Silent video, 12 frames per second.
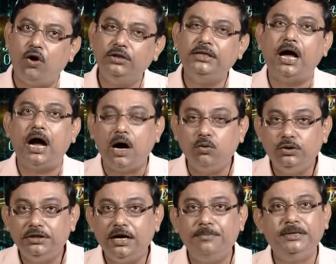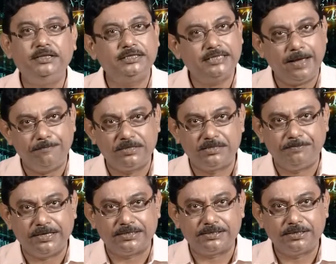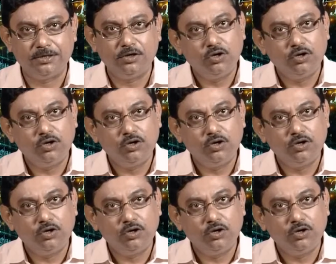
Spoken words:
on the outcome in the sample space.